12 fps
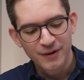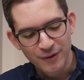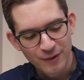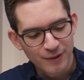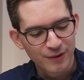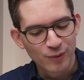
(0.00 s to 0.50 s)

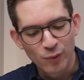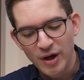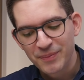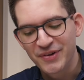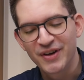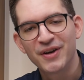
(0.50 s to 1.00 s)
Good old
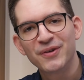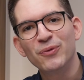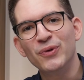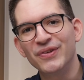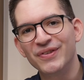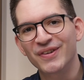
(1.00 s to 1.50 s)
wipe down
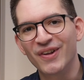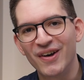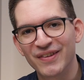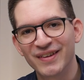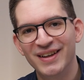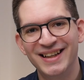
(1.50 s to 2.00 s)
with the cloth.